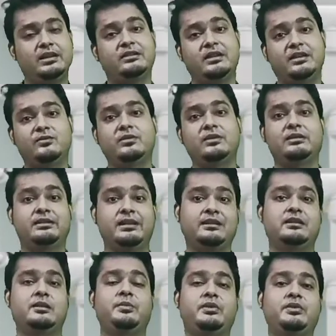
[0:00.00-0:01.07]
and then we will
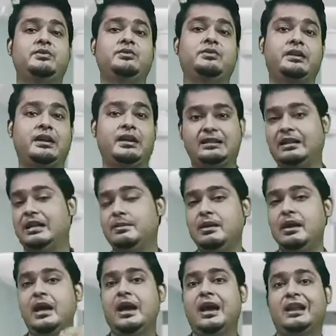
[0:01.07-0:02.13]
take the patient to the cath lab,